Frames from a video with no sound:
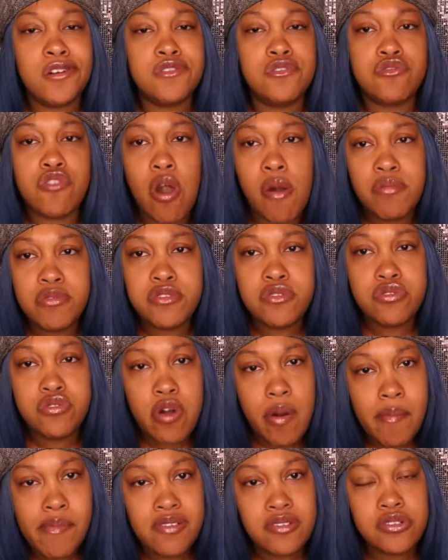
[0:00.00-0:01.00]
Some
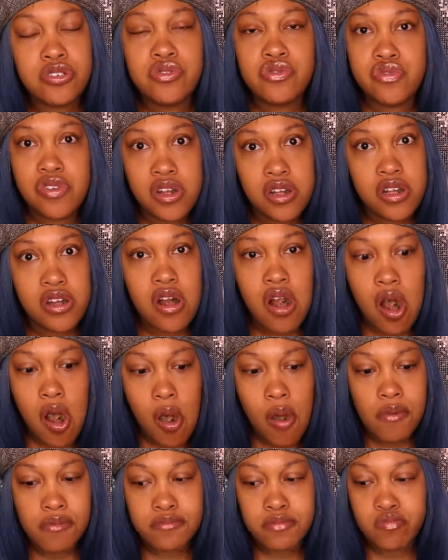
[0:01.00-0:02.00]
cucumbers is really
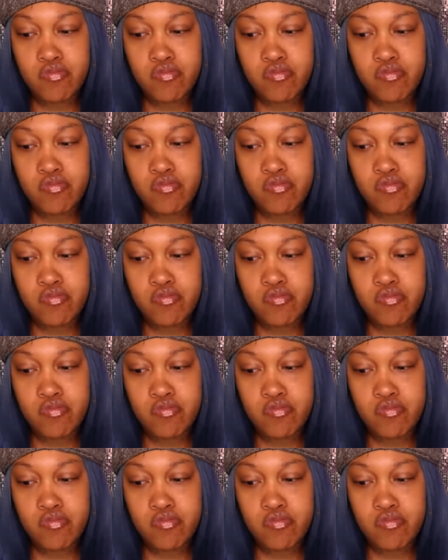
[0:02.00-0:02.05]
good.